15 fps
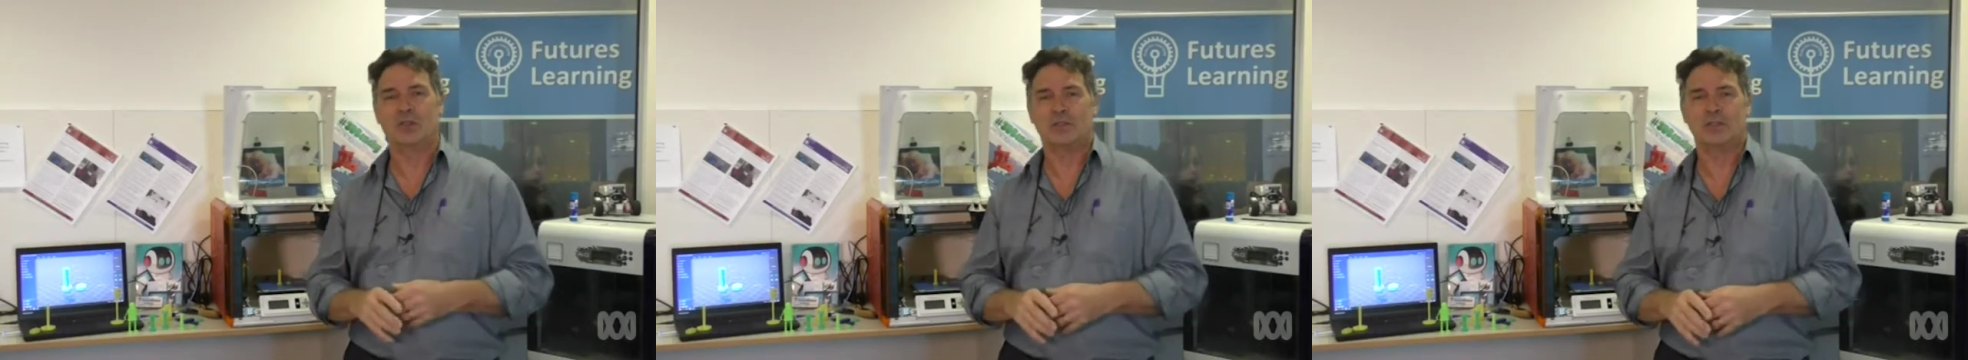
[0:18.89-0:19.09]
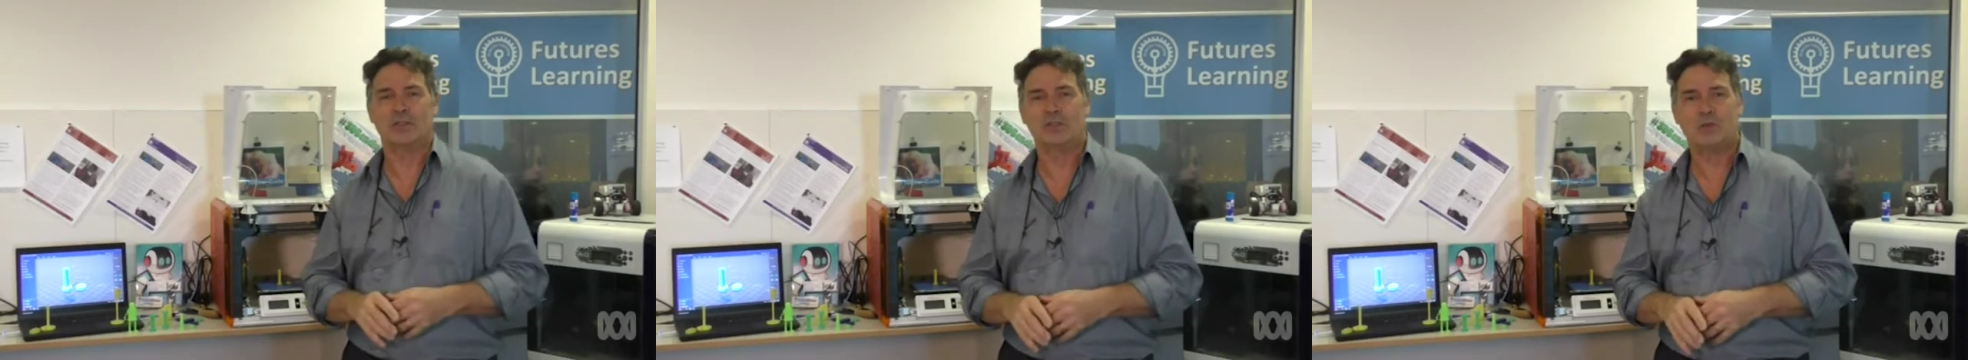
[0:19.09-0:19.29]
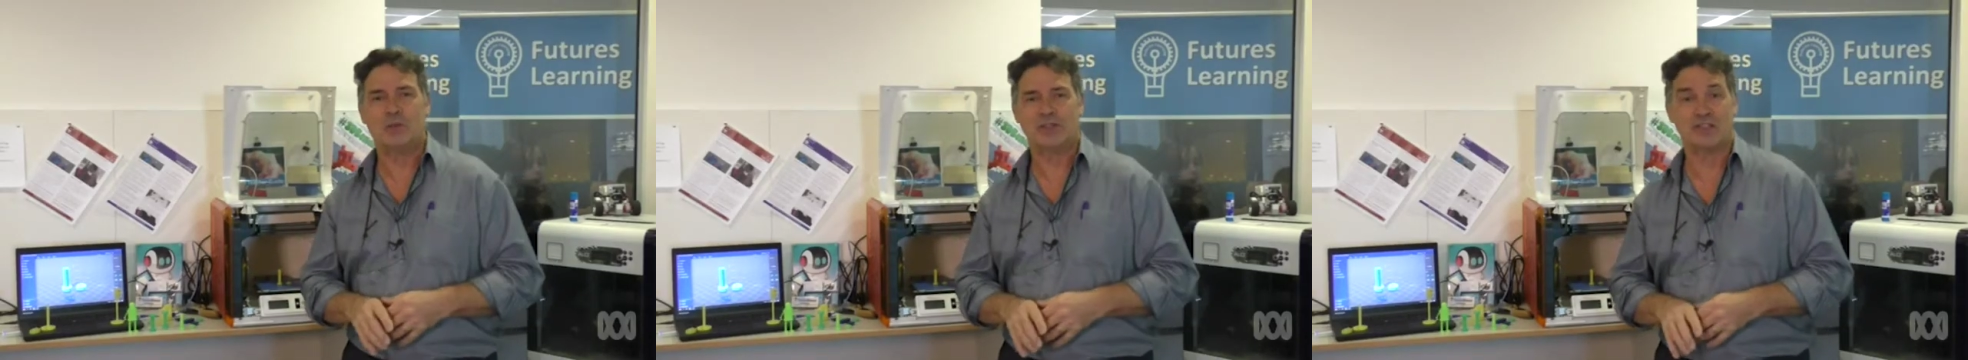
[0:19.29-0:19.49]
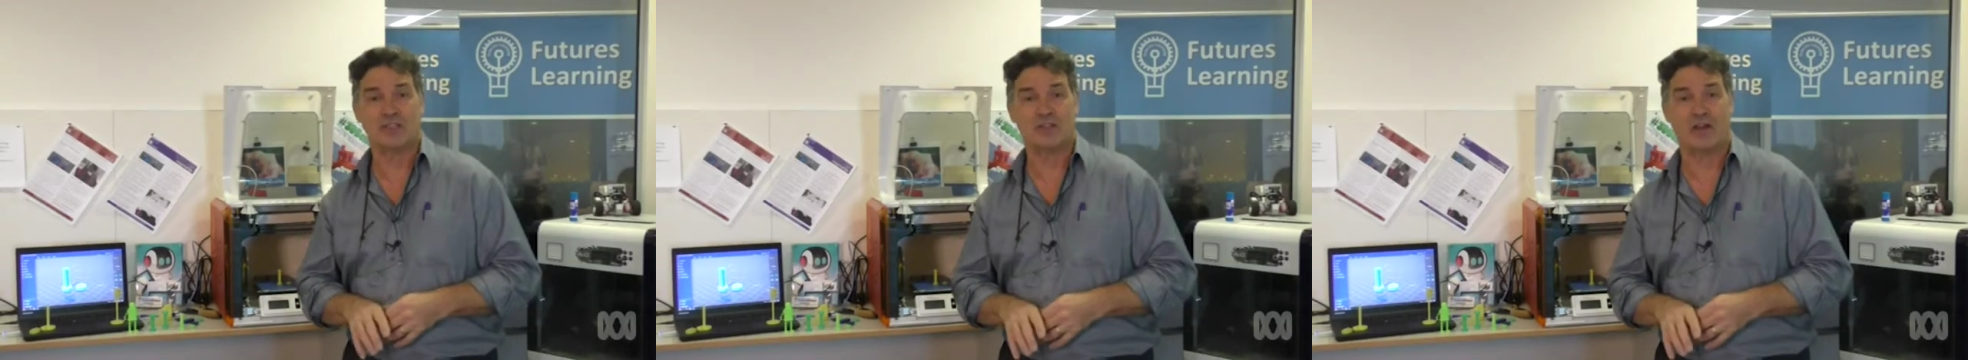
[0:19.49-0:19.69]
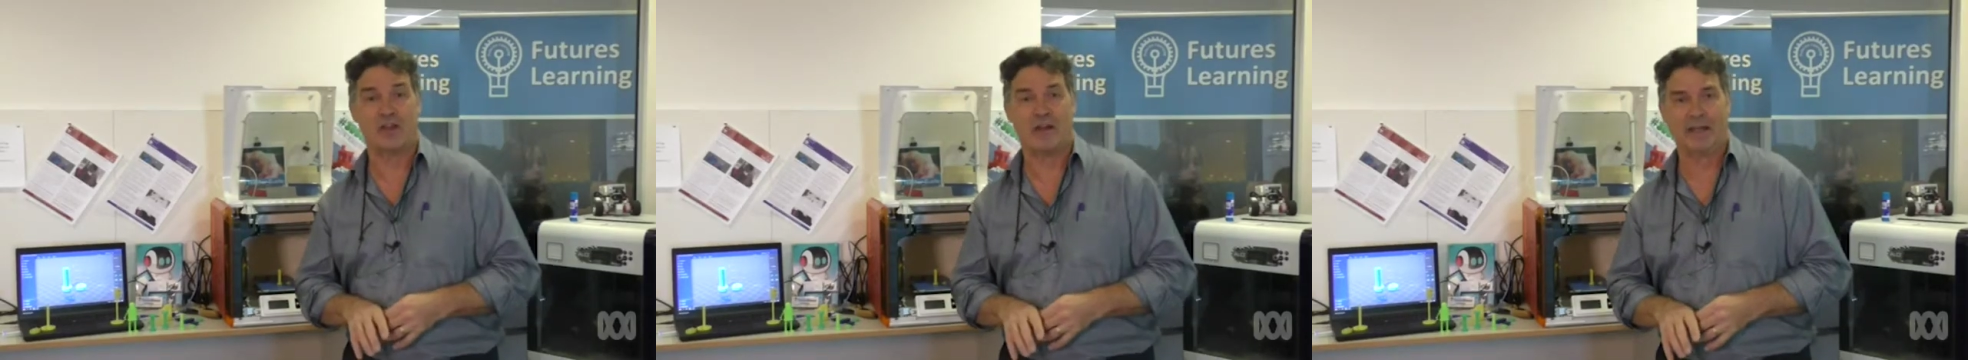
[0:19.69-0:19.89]
all to do with
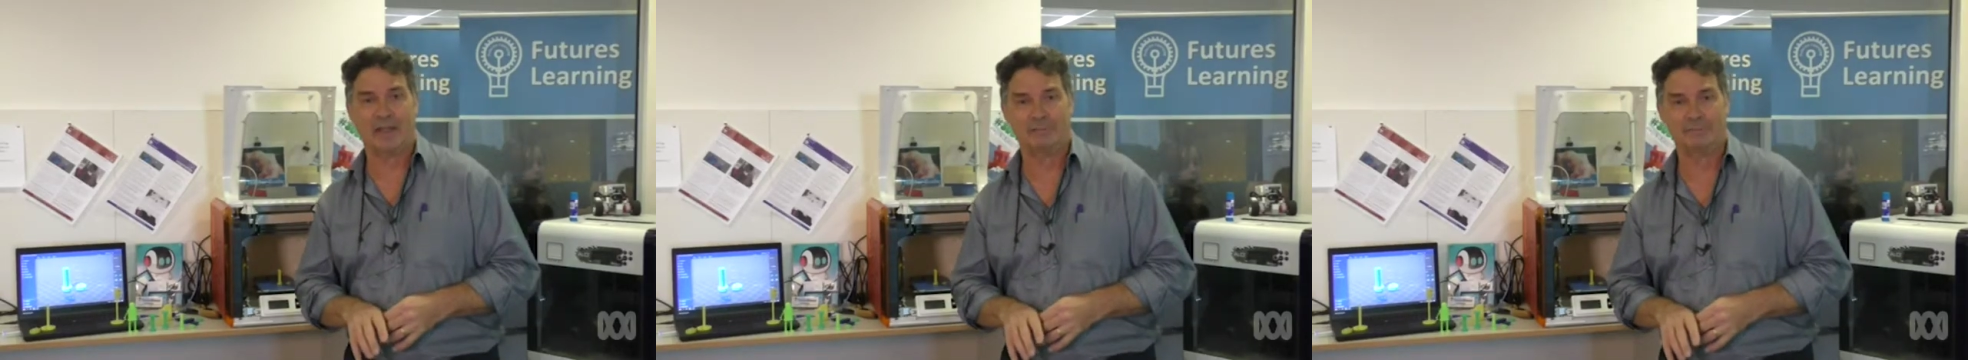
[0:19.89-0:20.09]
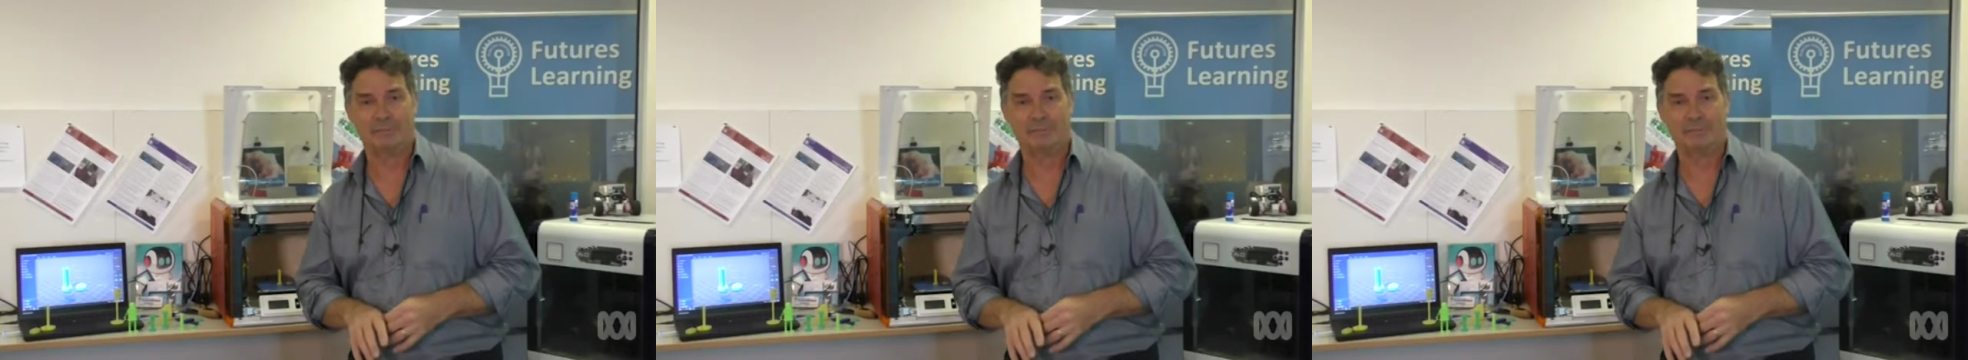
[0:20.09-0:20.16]
design.